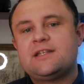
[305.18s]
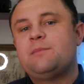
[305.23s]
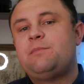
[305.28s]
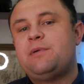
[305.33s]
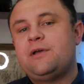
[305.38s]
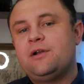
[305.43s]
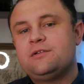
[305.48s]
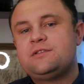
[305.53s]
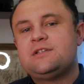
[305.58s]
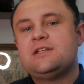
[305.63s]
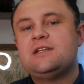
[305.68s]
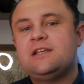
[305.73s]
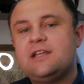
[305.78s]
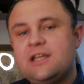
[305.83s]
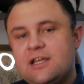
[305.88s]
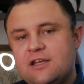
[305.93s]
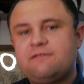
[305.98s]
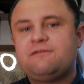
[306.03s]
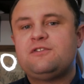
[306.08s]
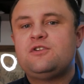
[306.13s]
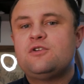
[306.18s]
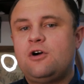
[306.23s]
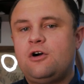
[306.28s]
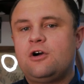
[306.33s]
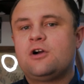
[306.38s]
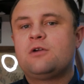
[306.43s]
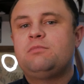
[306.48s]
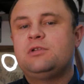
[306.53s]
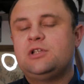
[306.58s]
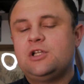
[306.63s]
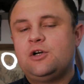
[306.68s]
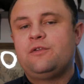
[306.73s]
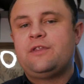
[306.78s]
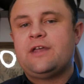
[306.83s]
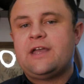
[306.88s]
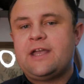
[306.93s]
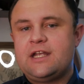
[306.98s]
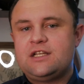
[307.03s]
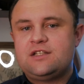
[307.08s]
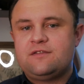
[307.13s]
a penalty if you are below
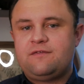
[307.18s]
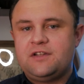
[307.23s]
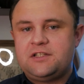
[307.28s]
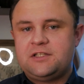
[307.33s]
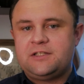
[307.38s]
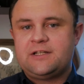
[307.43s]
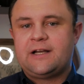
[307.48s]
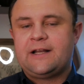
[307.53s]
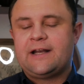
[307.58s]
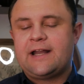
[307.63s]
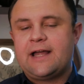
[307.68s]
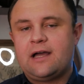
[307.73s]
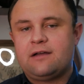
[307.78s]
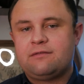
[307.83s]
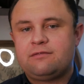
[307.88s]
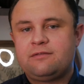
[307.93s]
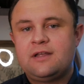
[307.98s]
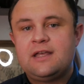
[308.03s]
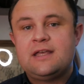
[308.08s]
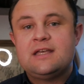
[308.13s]
the age of 59 and a half.